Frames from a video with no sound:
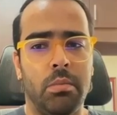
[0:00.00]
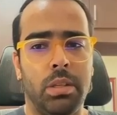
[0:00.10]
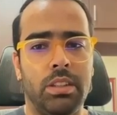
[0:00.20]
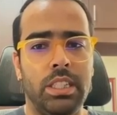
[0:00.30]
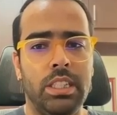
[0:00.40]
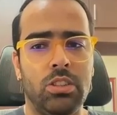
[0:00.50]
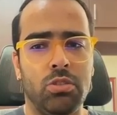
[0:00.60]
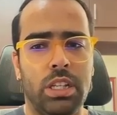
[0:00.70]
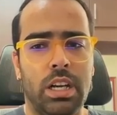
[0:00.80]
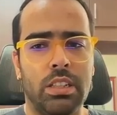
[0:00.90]
but these
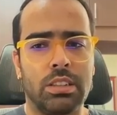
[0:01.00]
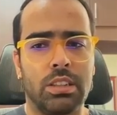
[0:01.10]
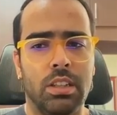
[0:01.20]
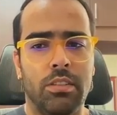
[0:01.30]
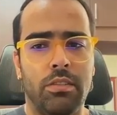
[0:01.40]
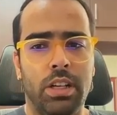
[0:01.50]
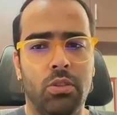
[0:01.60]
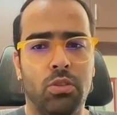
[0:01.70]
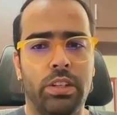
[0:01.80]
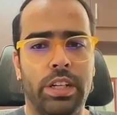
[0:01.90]
two tasks will
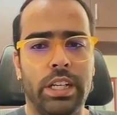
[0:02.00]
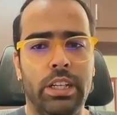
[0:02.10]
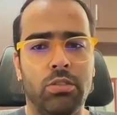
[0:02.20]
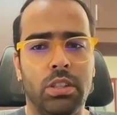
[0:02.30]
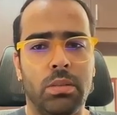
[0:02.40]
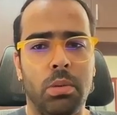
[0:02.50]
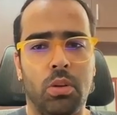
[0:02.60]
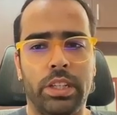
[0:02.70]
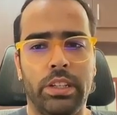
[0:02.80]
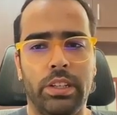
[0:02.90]
go directly to the
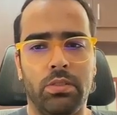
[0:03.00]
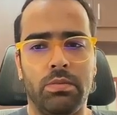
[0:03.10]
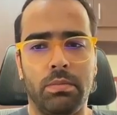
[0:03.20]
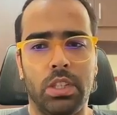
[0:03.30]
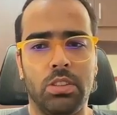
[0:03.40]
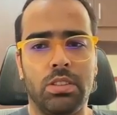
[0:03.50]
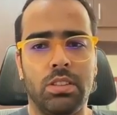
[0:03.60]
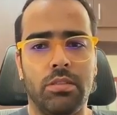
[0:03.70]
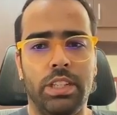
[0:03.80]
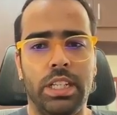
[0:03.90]
blocking queue because
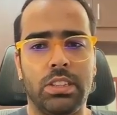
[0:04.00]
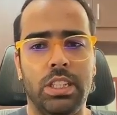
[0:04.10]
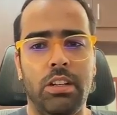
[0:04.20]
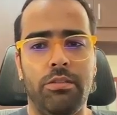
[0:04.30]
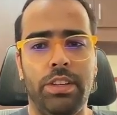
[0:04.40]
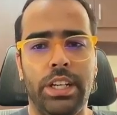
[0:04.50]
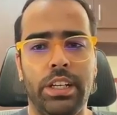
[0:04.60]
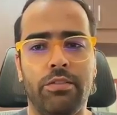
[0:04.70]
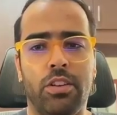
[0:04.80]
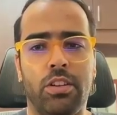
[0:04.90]
we are still
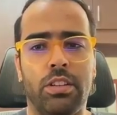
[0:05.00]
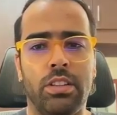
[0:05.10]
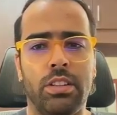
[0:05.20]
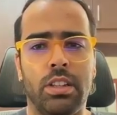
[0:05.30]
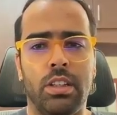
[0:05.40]
waiting for the